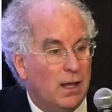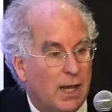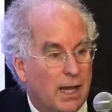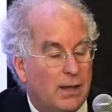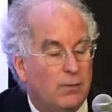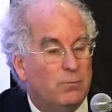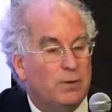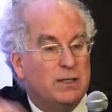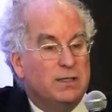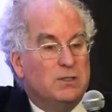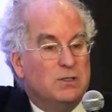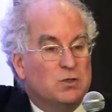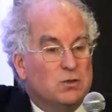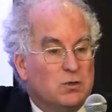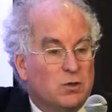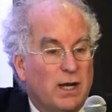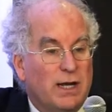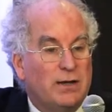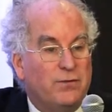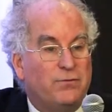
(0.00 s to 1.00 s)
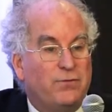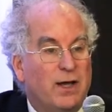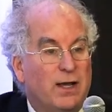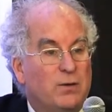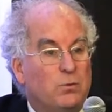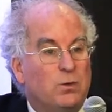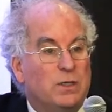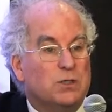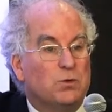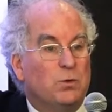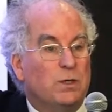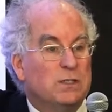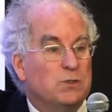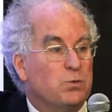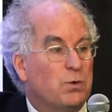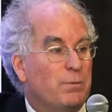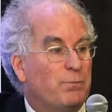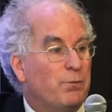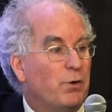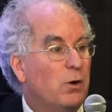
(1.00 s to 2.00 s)
and we tried to find which
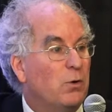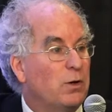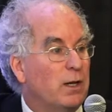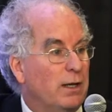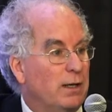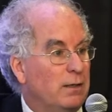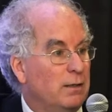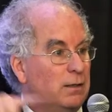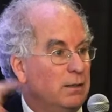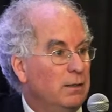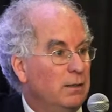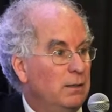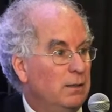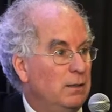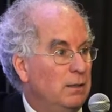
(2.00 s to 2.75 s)
ones were broken.